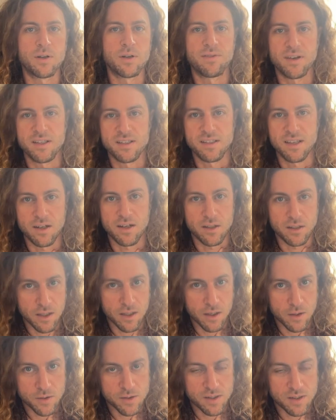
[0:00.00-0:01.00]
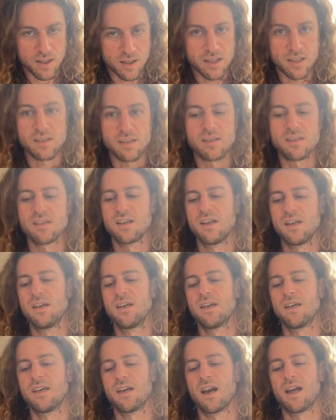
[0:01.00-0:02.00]
fixate on those things.
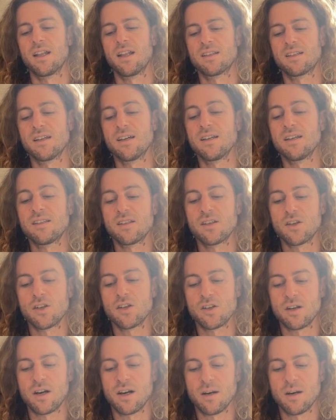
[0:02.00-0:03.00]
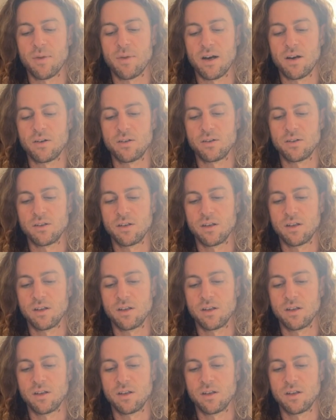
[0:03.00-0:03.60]
And it's nice to just talk about